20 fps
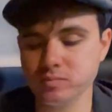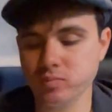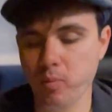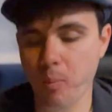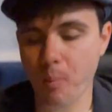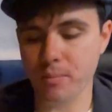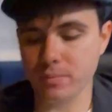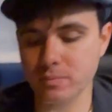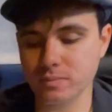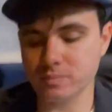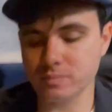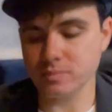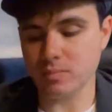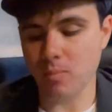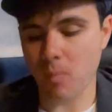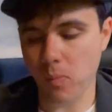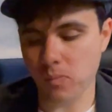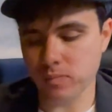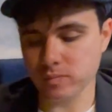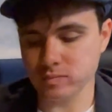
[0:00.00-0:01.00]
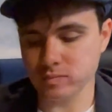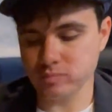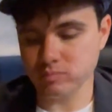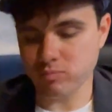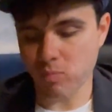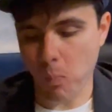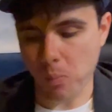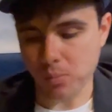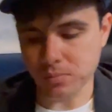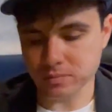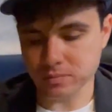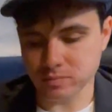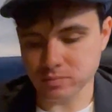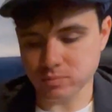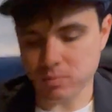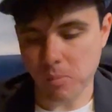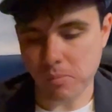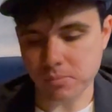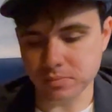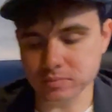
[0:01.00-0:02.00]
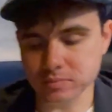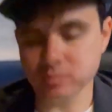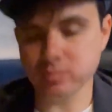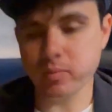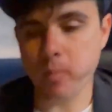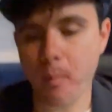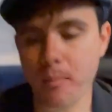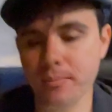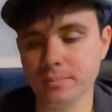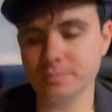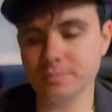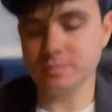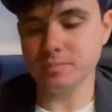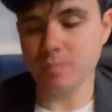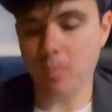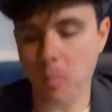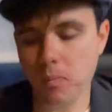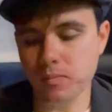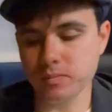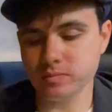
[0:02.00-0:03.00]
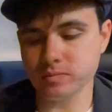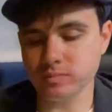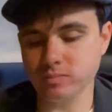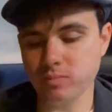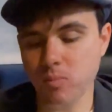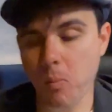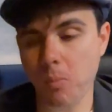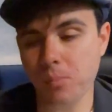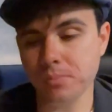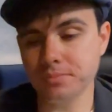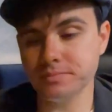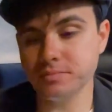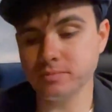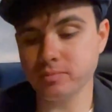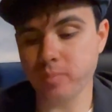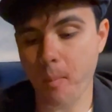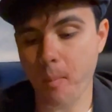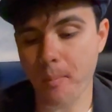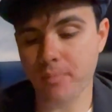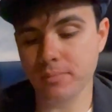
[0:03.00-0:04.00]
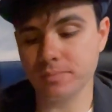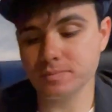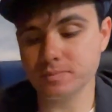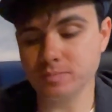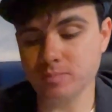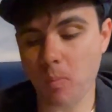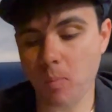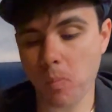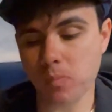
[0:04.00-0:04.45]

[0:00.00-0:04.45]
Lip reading: What do we think? Brian's a grill master, so in his professional opinion.